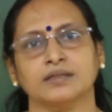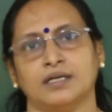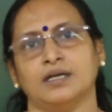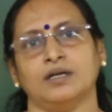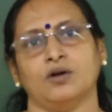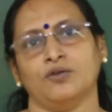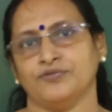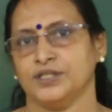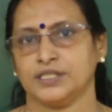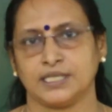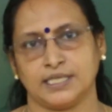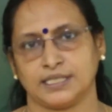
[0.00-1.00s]
thing of
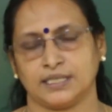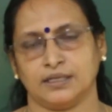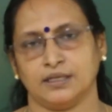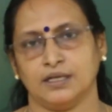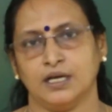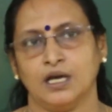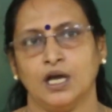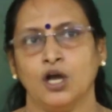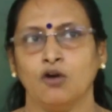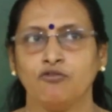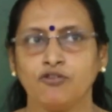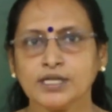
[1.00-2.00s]
this lesson.
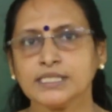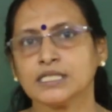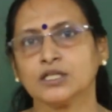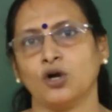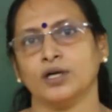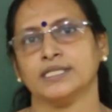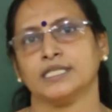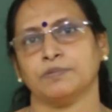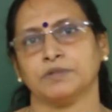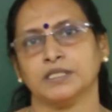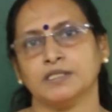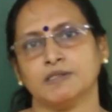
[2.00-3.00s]
First
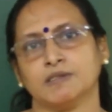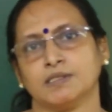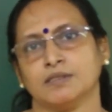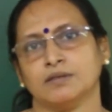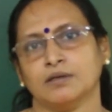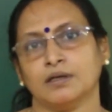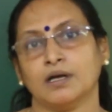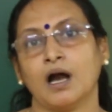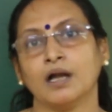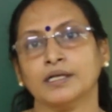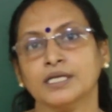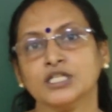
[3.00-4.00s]
concept is
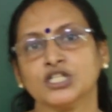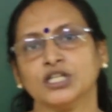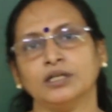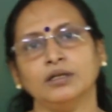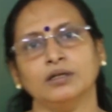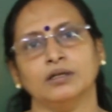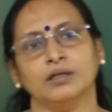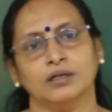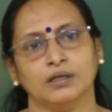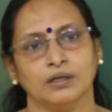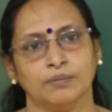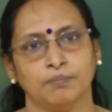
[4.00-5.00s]
Cartesian
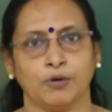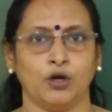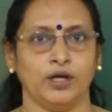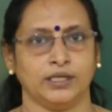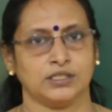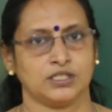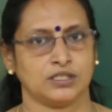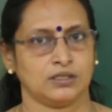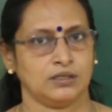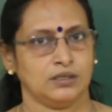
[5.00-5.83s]
product.